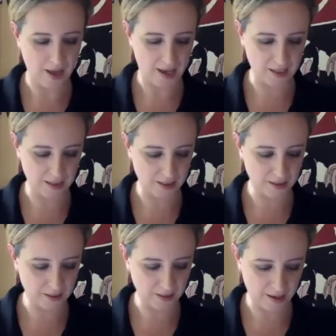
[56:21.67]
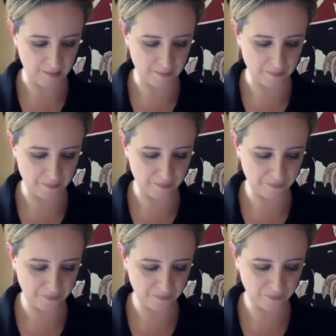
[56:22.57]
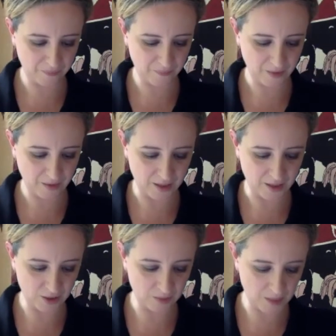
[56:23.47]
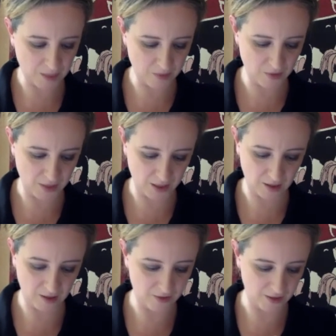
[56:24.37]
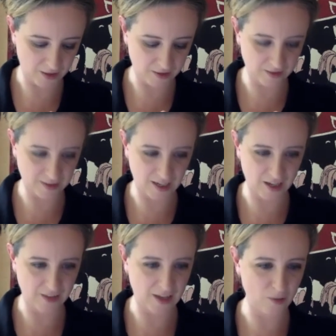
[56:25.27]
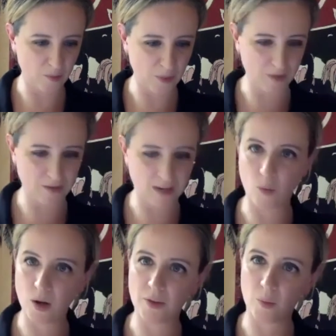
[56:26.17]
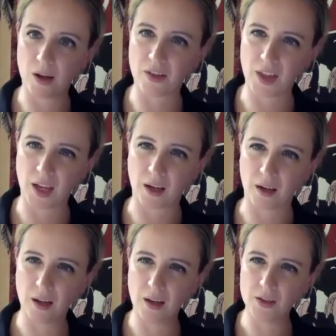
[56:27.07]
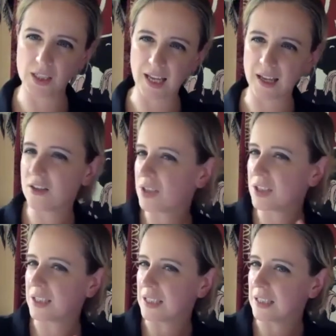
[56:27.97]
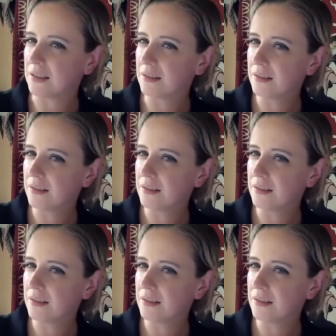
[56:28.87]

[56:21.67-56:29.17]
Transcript: And um, it just made me think that, that that would be a really worthwhile thing to get interested in